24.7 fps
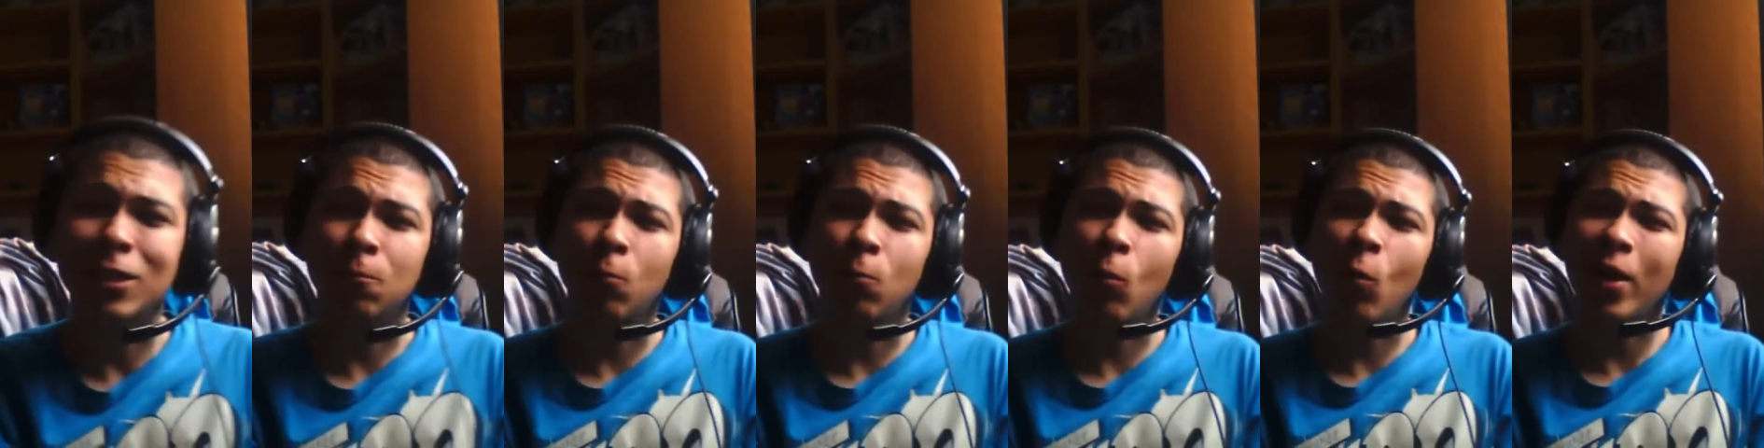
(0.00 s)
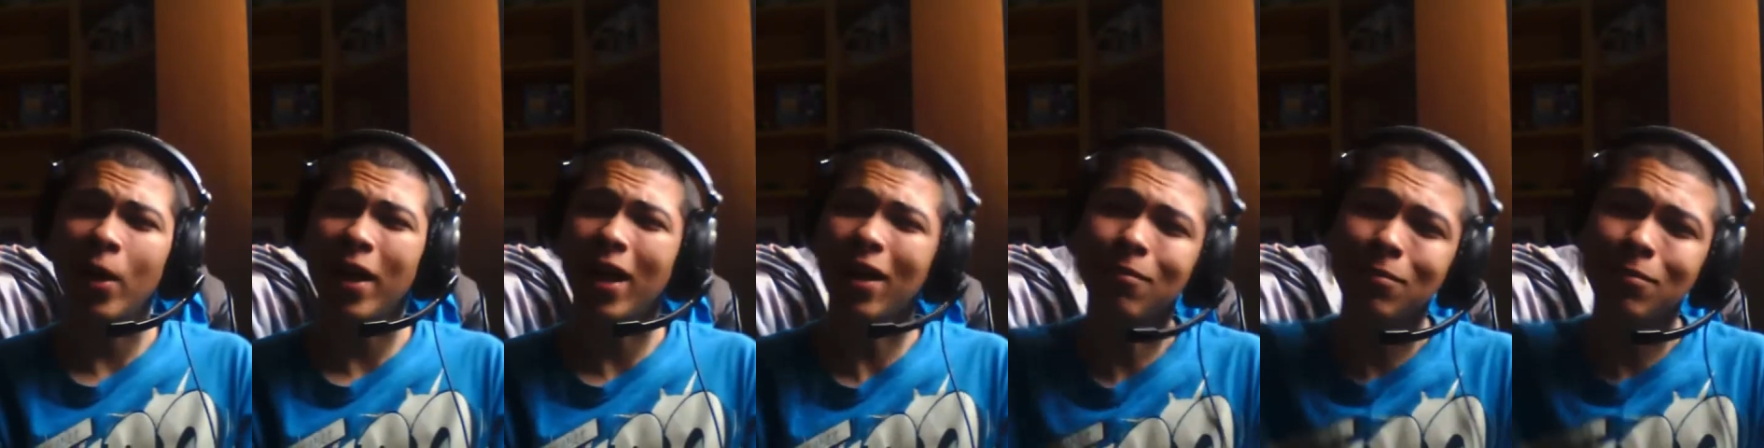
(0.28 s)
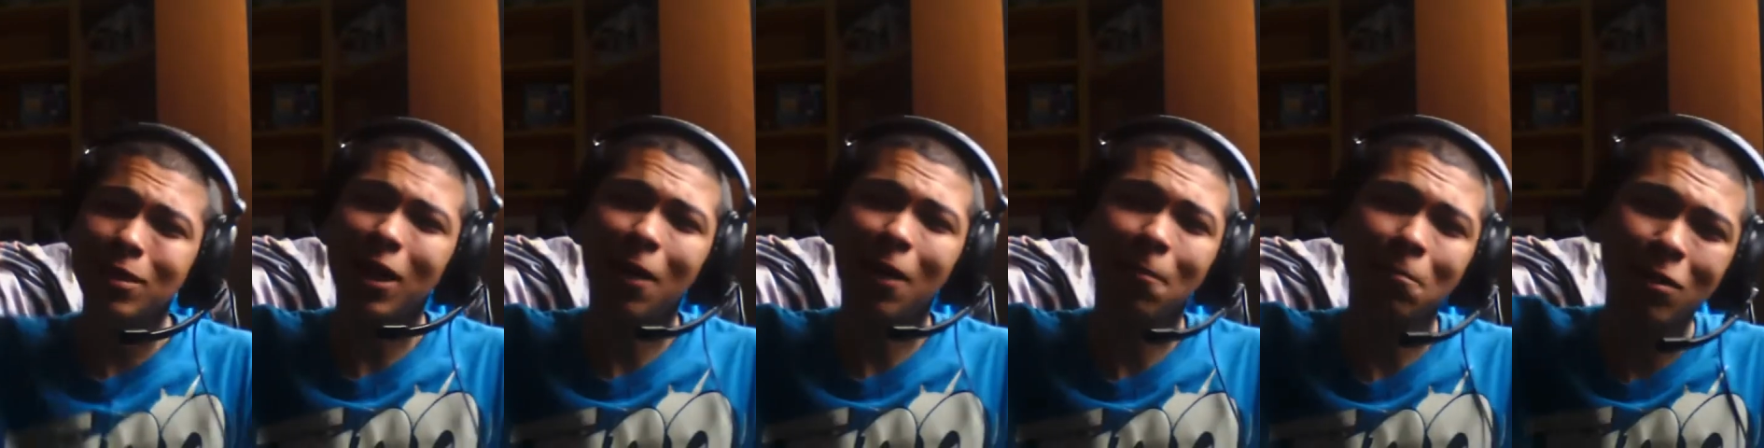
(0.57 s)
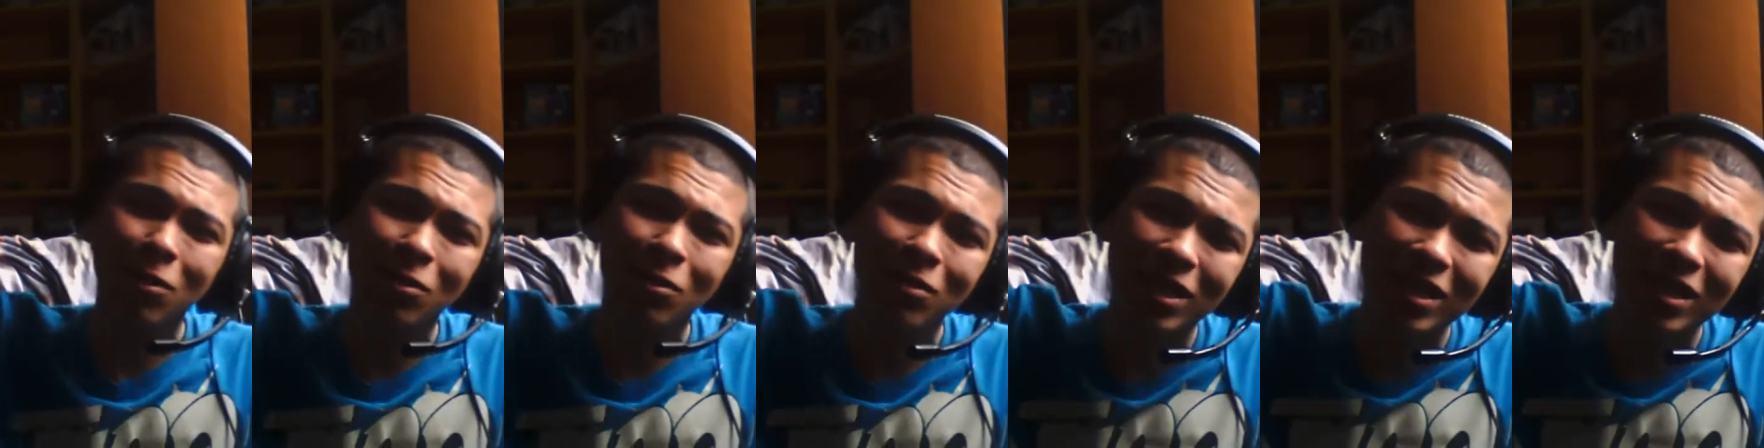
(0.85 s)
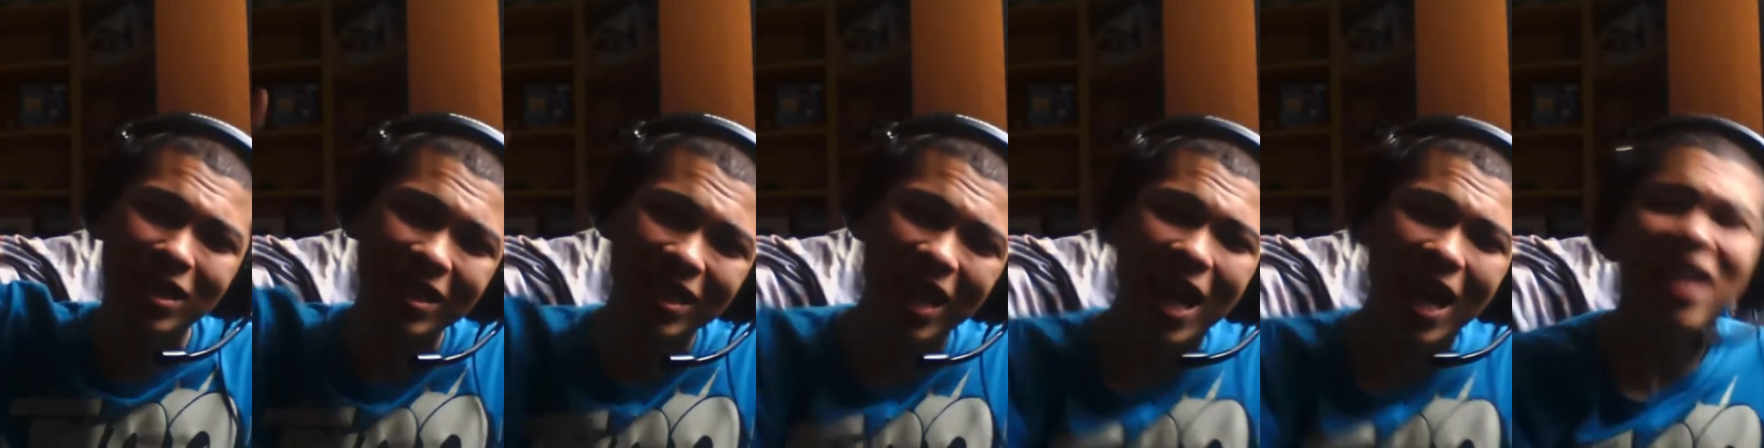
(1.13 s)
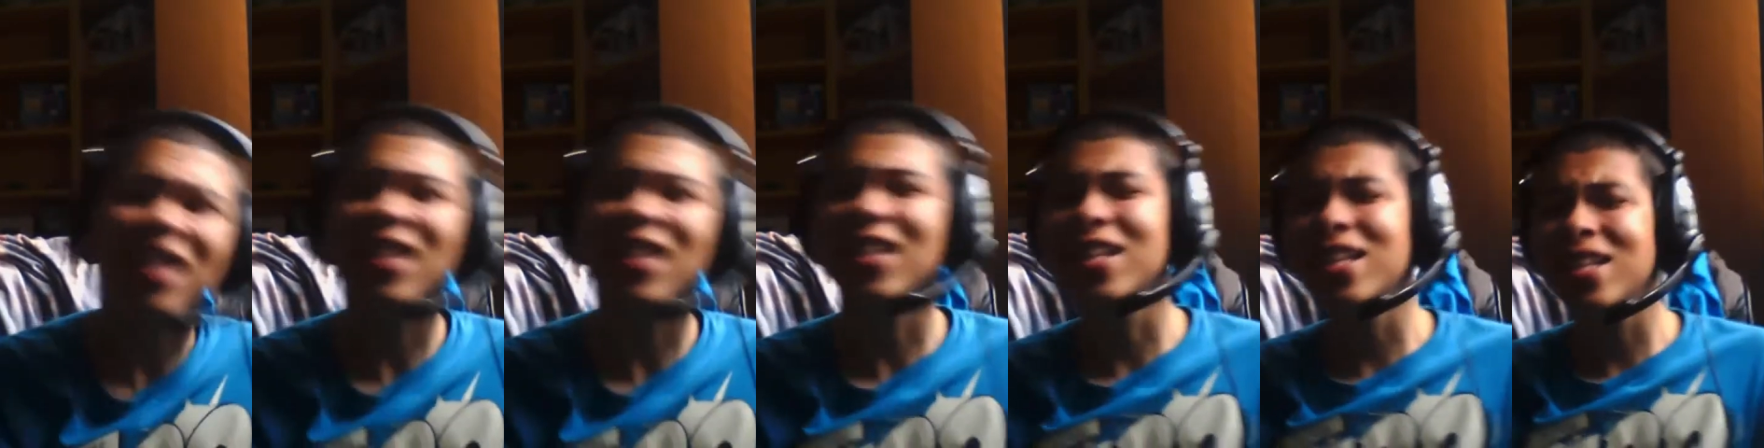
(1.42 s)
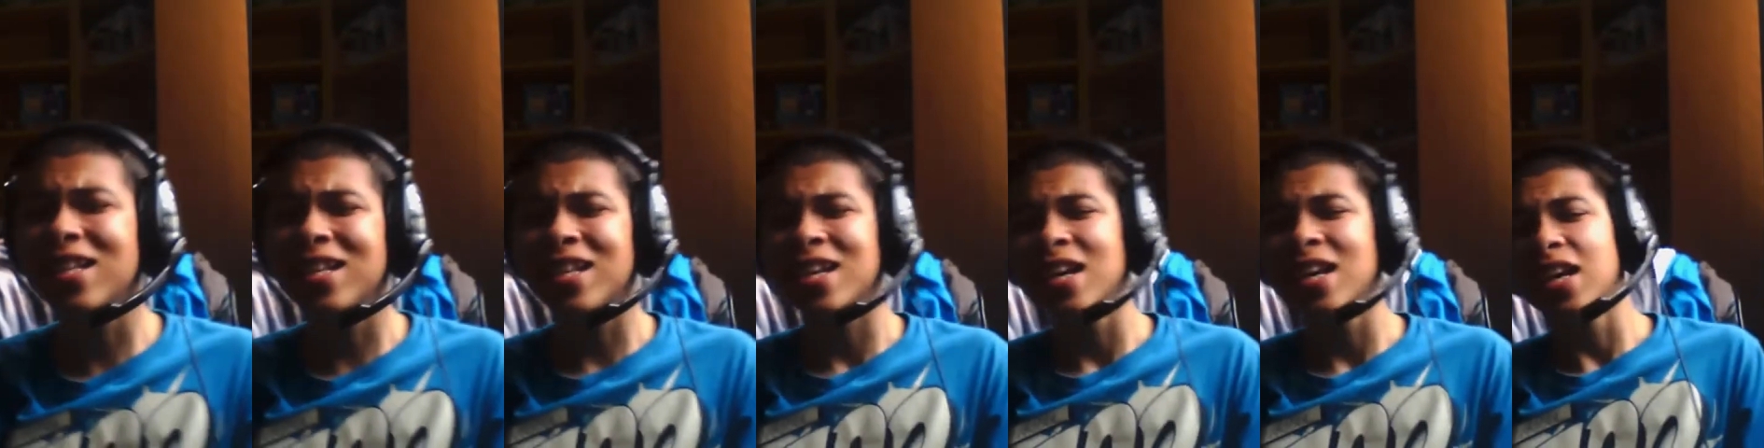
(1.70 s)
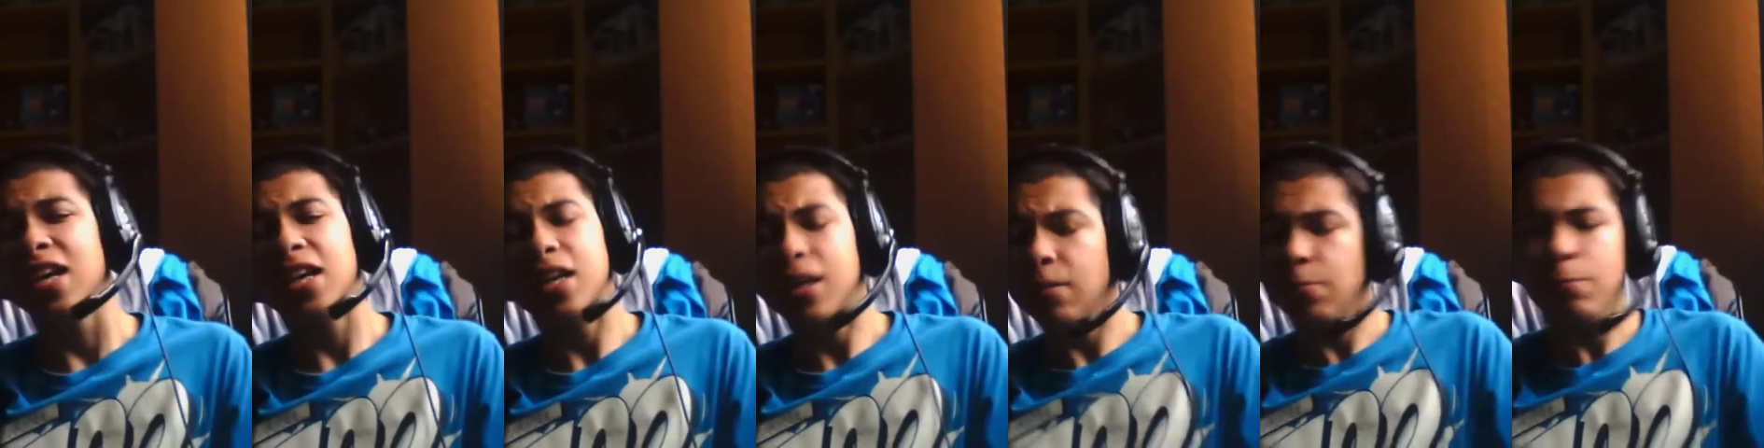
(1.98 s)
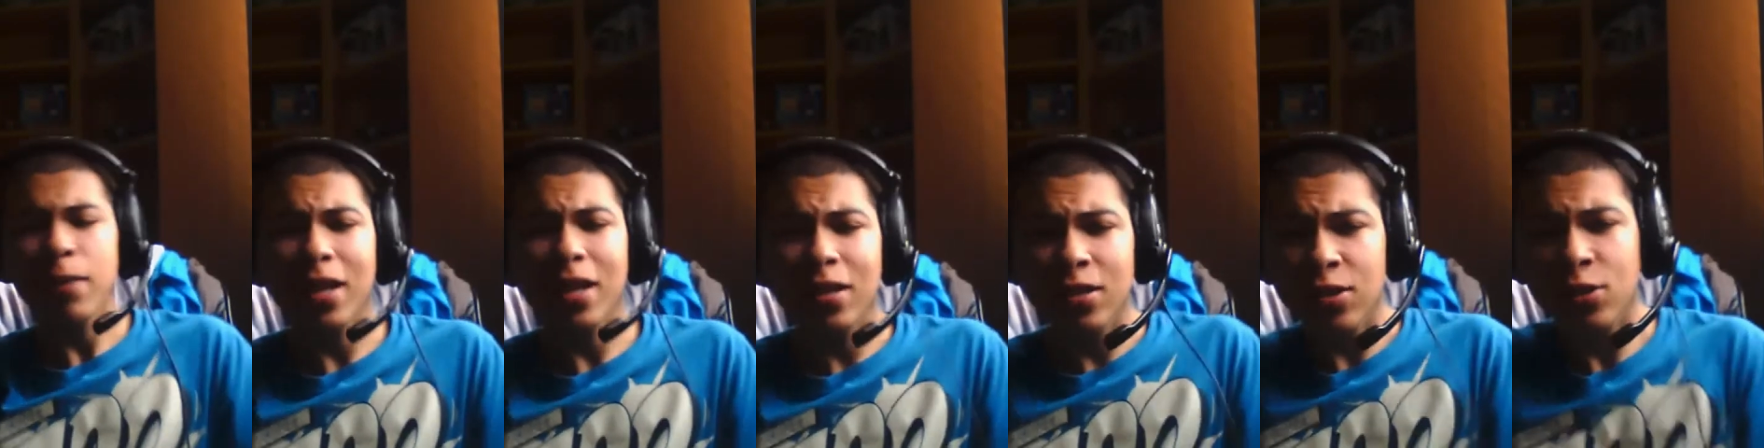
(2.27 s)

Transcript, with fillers: boy. I'll be uploading daily. Man,